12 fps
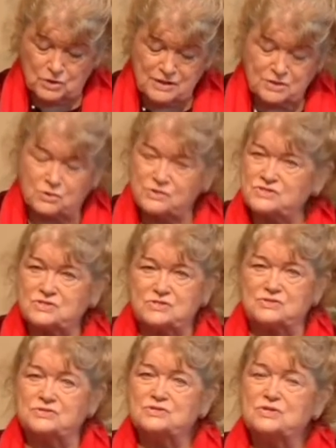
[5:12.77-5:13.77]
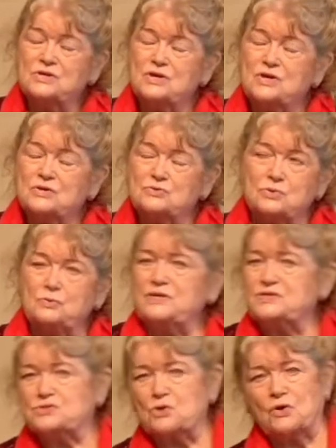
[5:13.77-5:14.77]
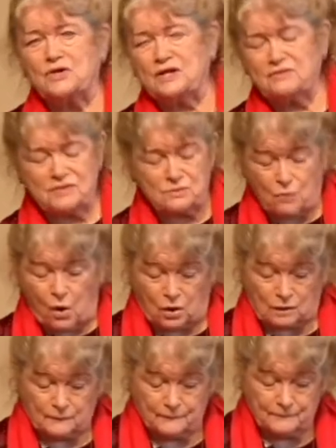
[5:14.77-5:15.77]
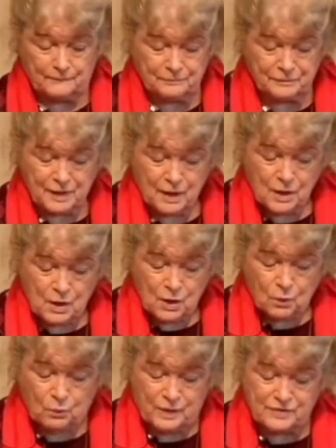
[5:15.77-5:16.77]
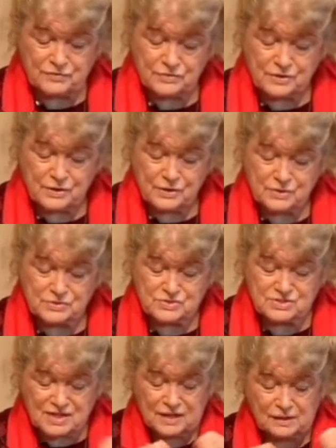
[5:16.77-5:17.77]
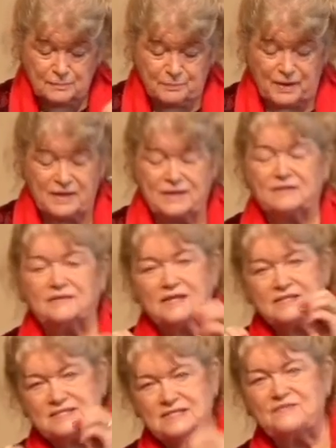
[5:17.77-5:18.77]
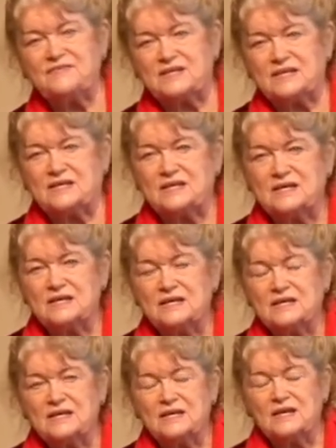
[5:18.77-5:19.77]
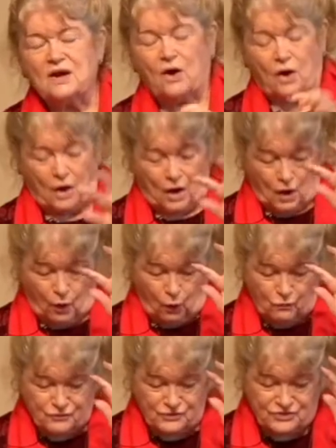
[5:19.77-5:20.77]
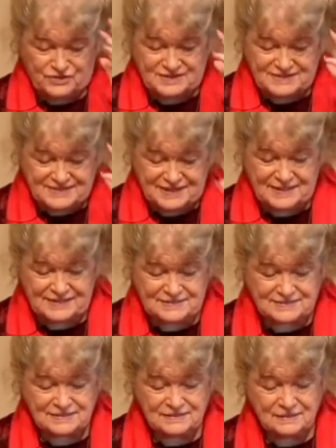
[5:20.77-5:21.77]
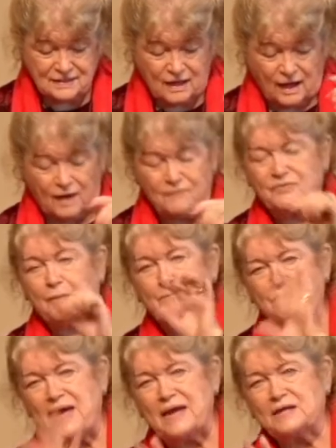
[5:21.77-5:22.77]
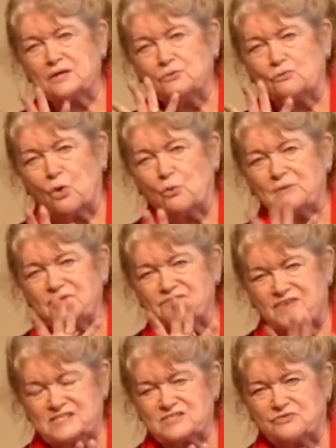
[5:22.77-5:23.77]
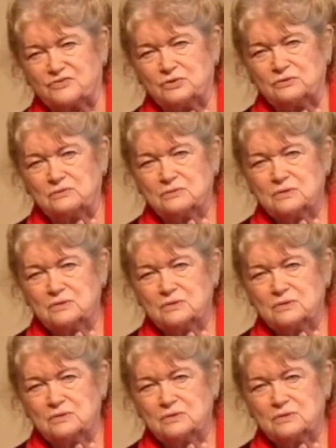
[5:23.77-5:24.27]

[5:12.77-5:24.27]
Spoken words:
Christians truly saw nothing wrong with celebrating nativity over the date of the pagan Roman festival.